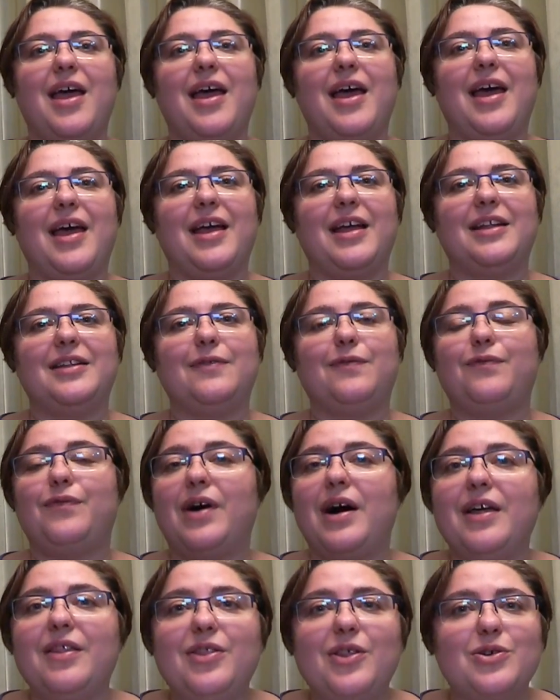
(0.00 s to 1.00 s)
And
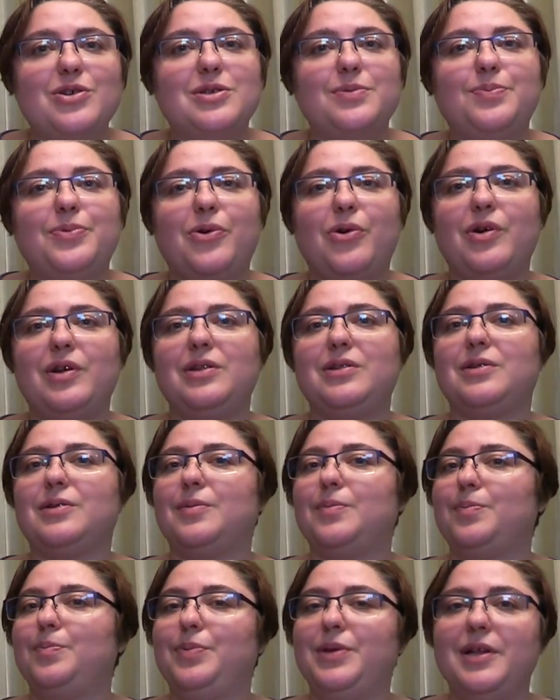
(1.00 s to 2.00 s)
find those points,
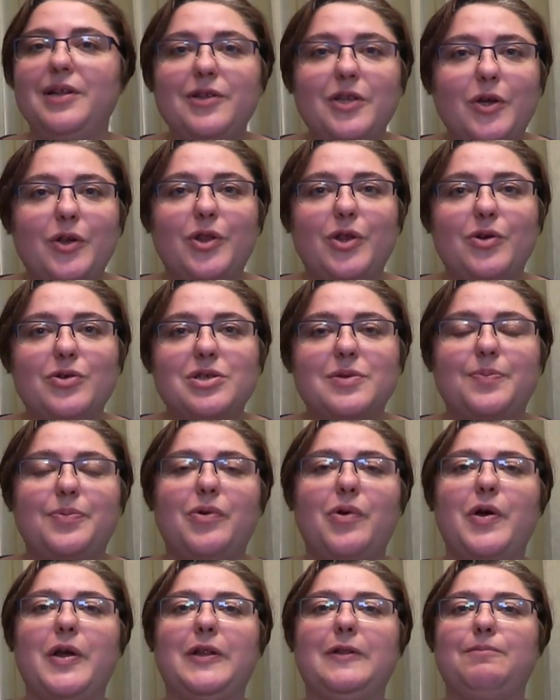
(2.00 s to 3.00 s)
build on those
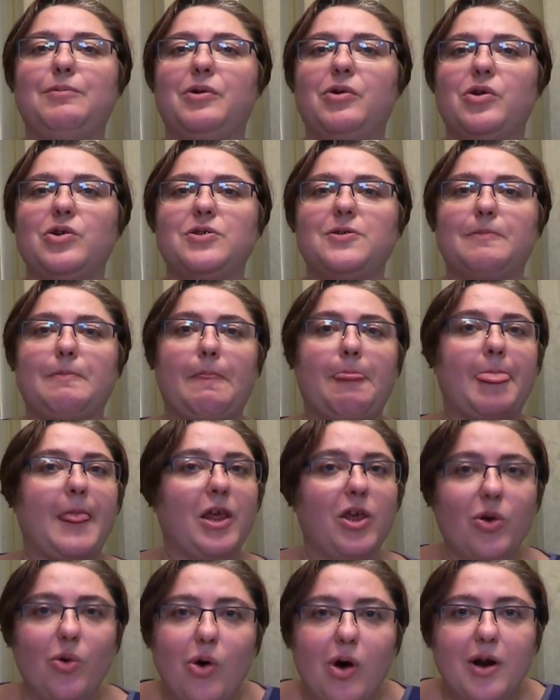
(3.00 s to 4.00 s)
points, because
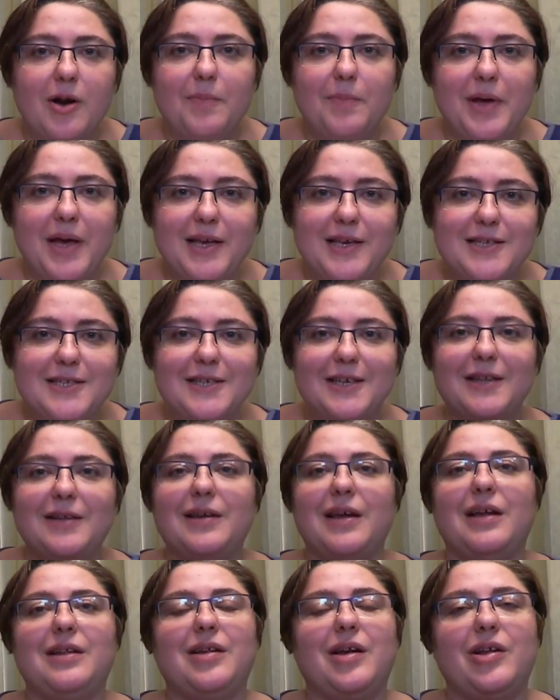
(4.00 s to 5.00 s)
you are amazing,
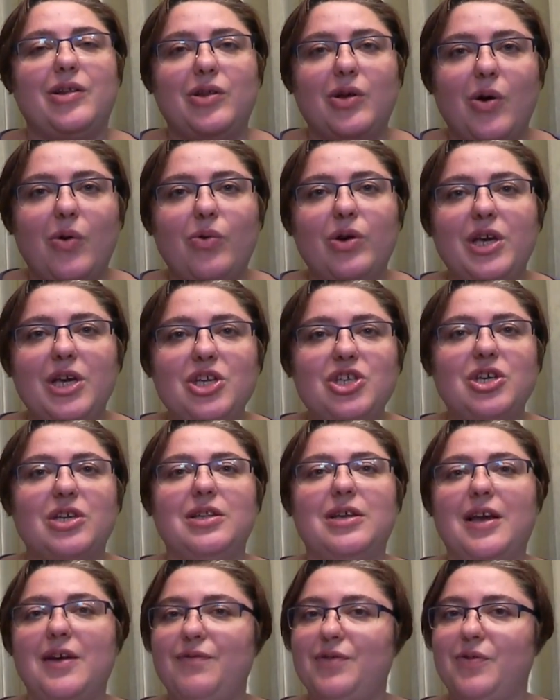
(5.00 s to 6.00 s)
and I know each
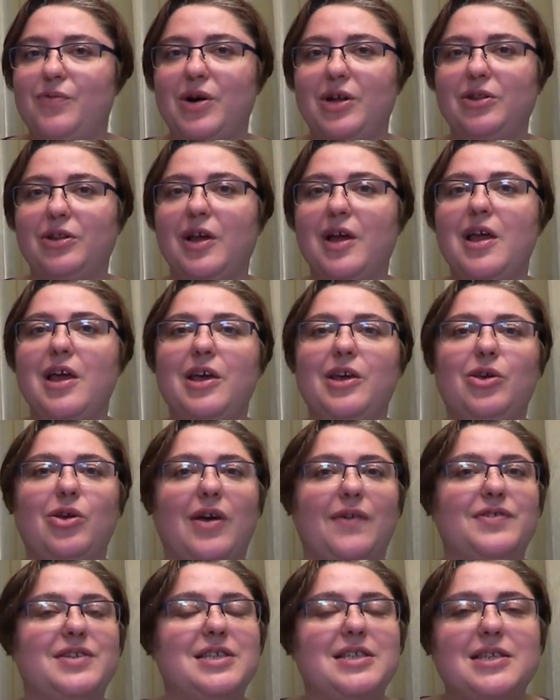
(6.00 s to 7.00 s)
and every one, you
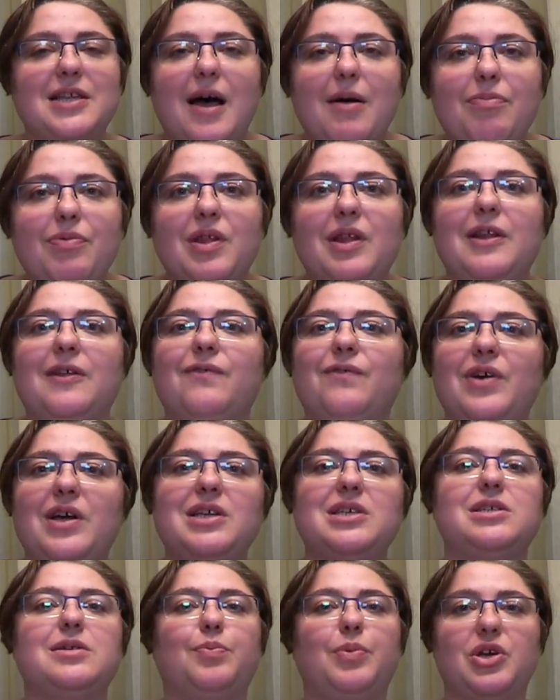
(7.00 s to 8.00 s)
have something
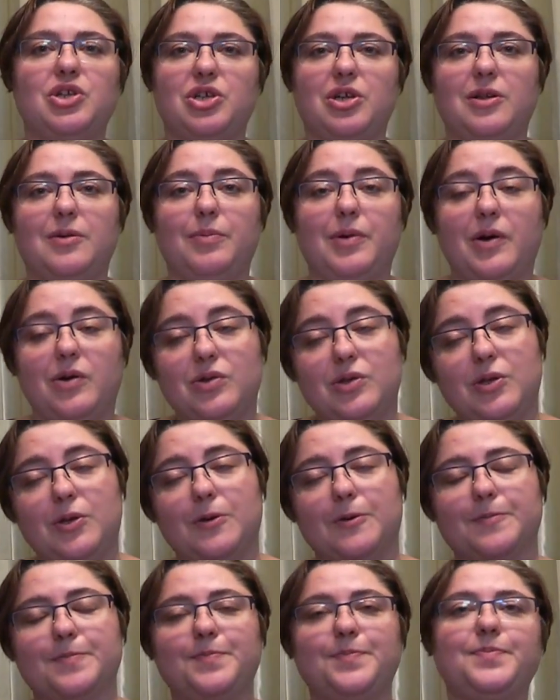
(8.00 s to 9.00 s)
very special about
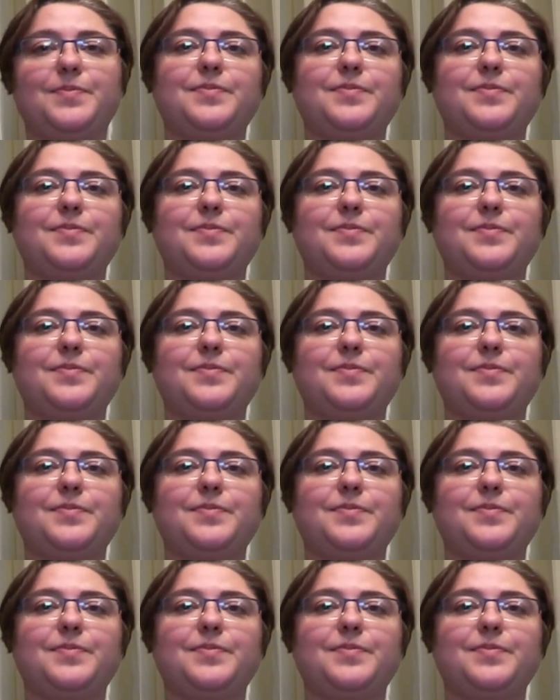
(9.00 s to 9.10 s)
you.